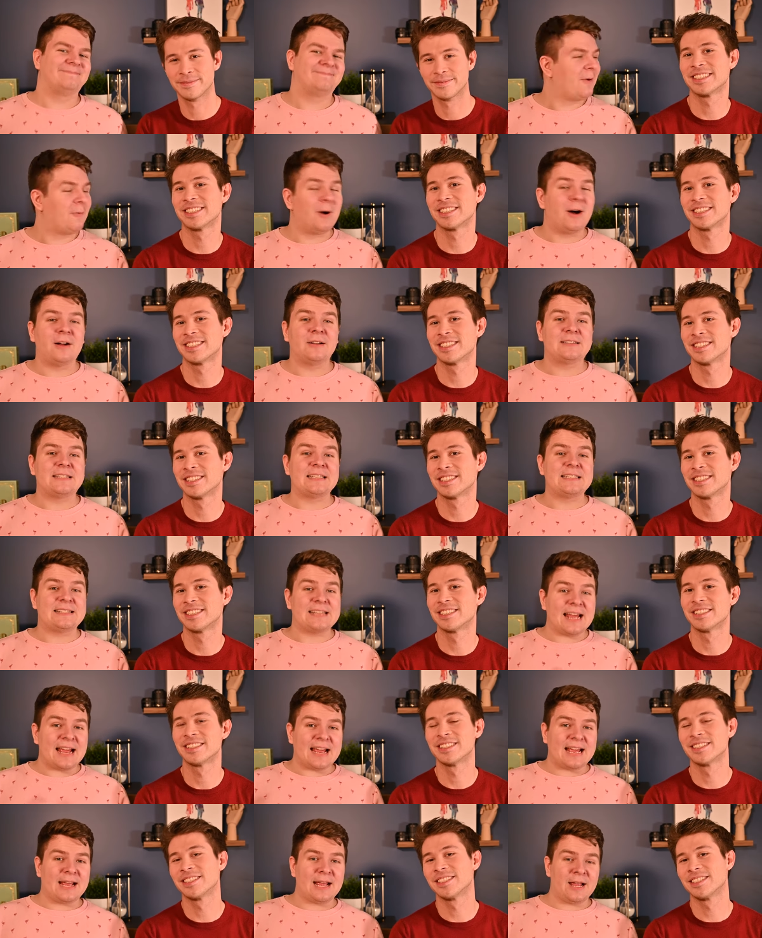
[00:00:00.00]
Speaker 1: Well,
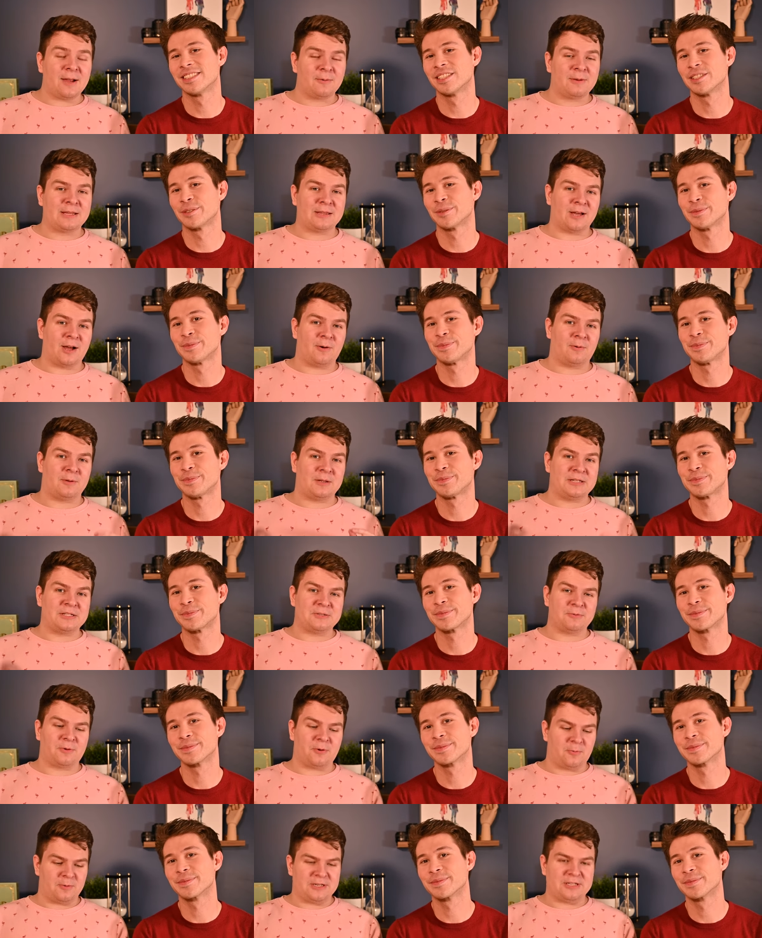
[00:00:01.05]
today we thought we
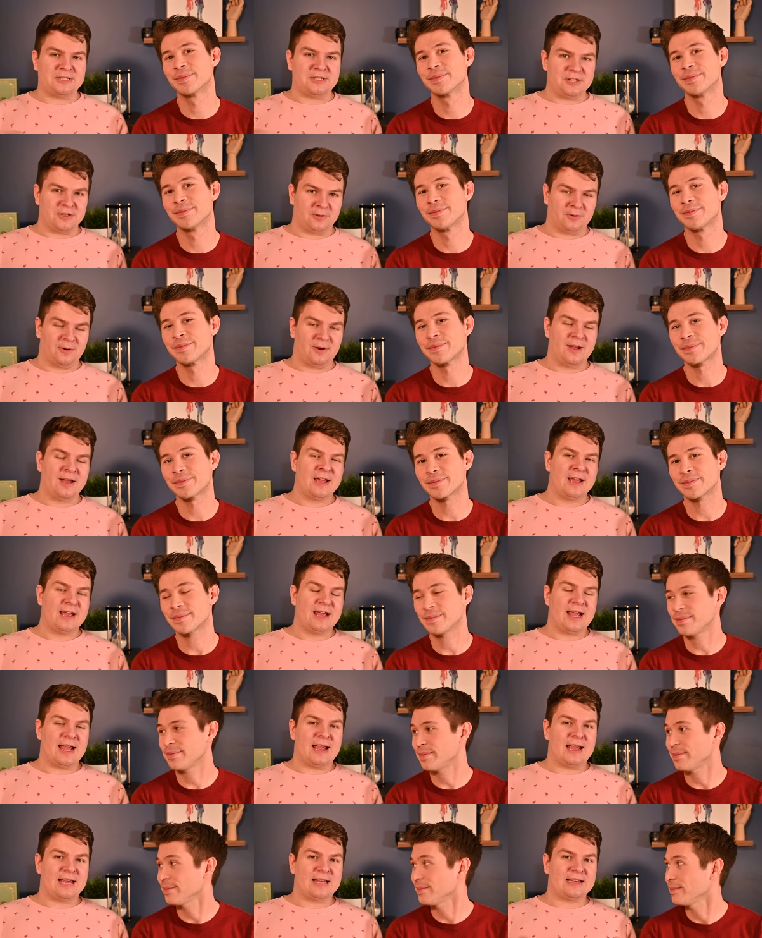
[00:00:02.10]
what we do
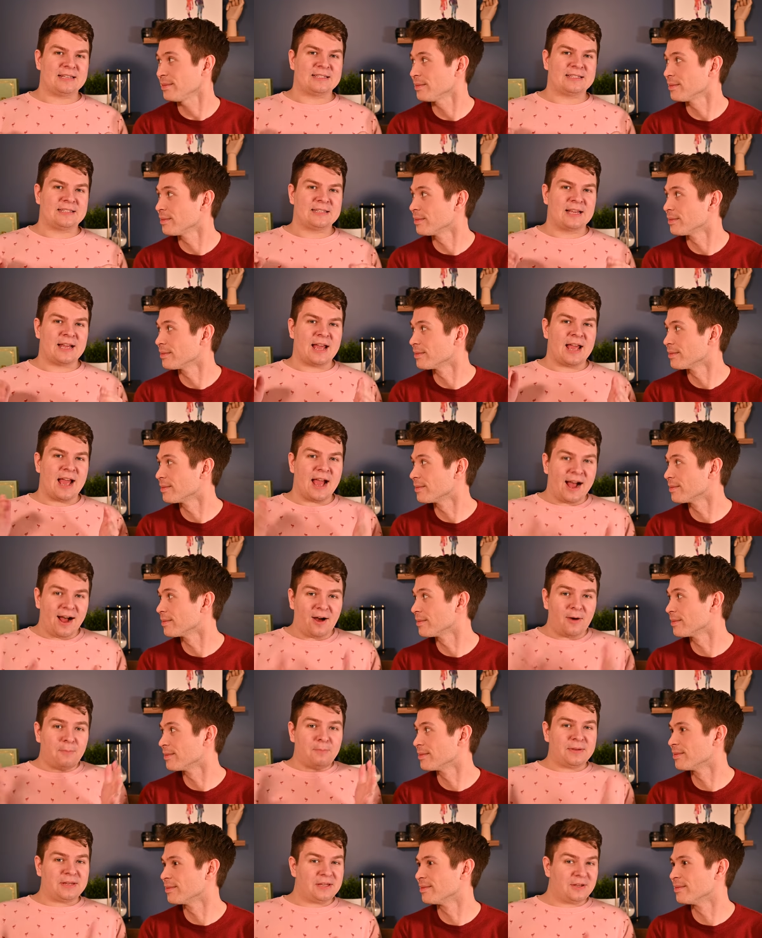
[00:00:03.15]
is
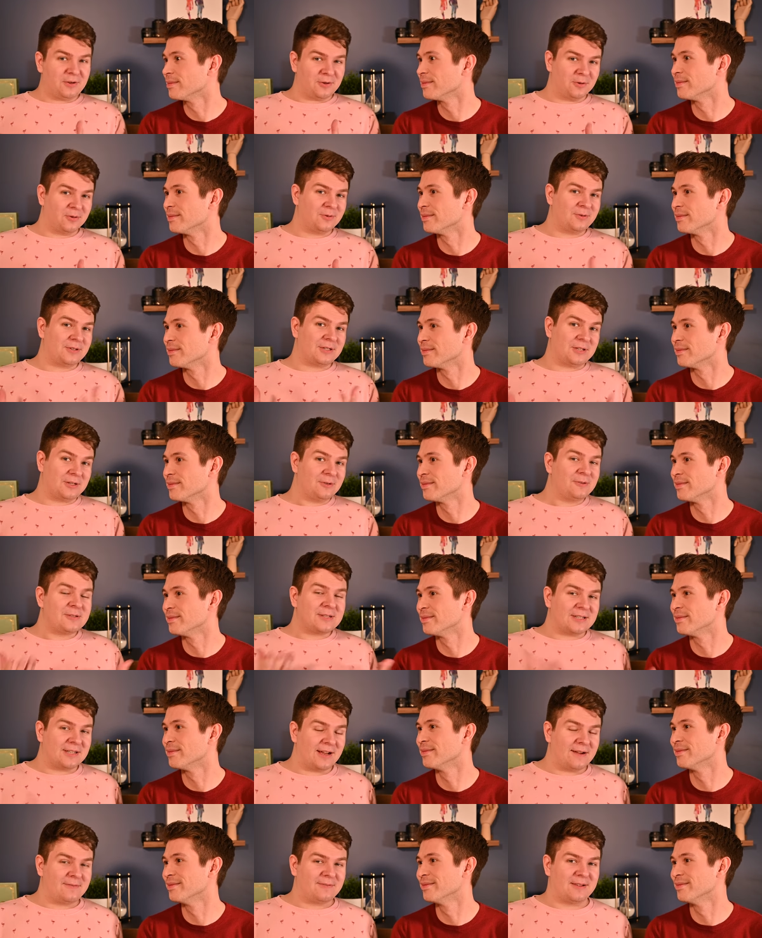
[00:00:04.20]
help you use
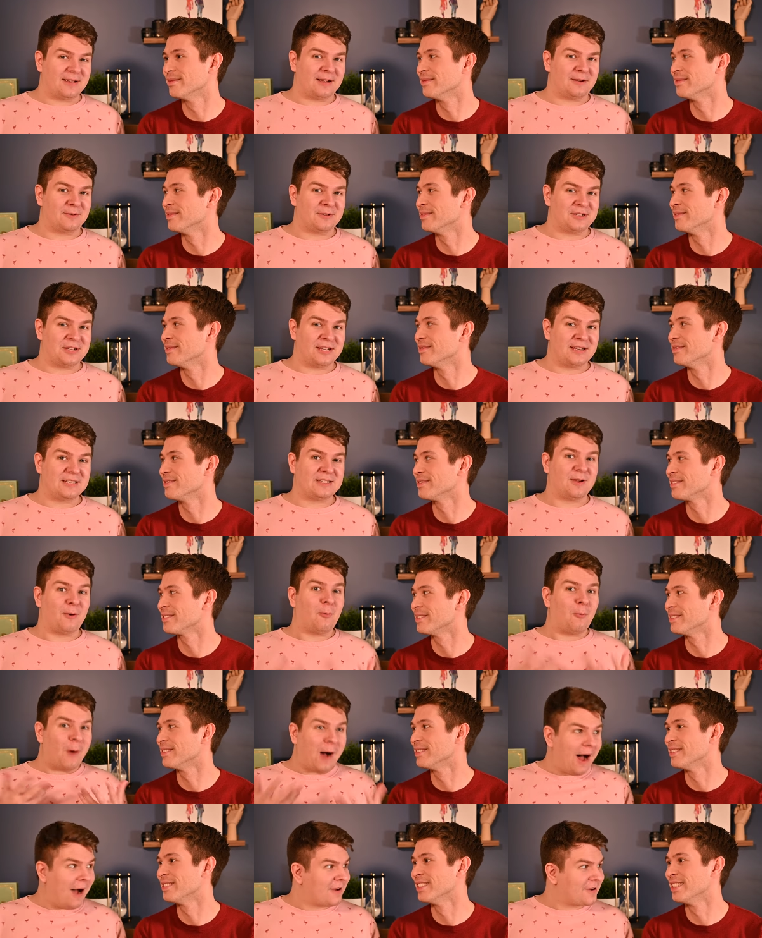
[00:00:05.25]
love languages
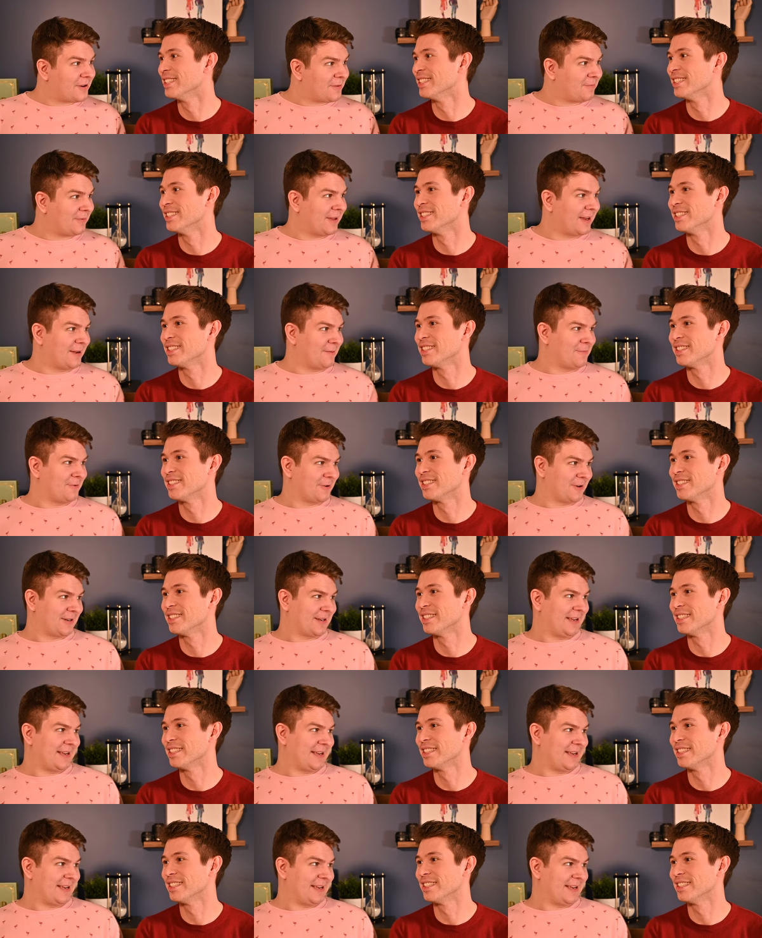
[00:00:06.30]
while you're playing board